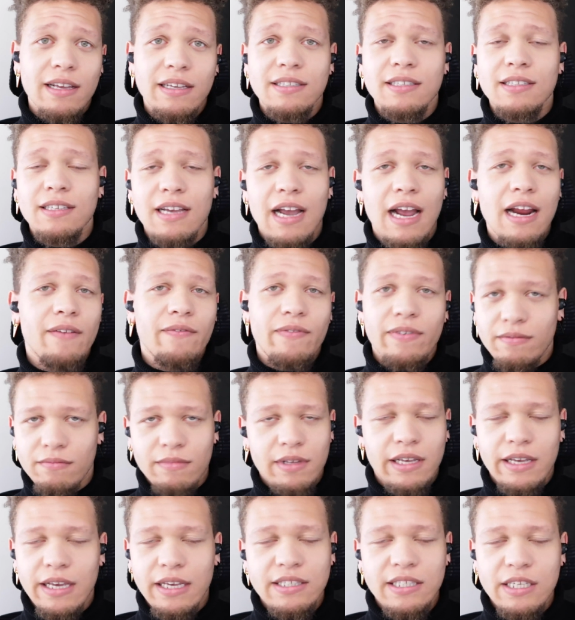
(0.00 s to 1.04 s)
is kind of
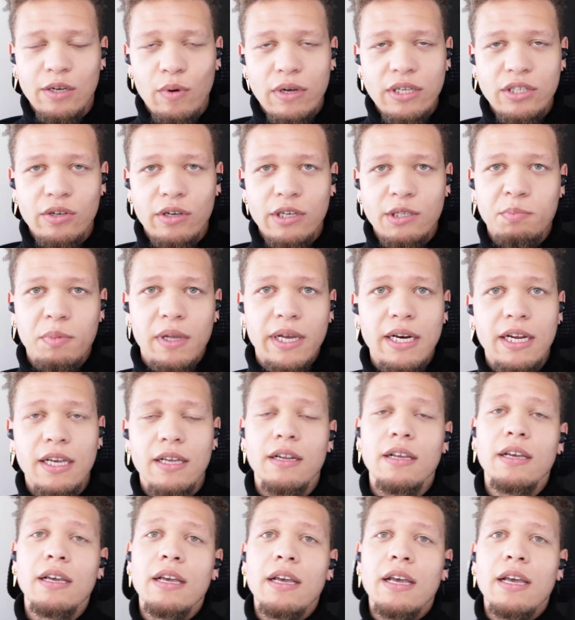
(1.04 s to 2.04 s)
the easy way to explain it.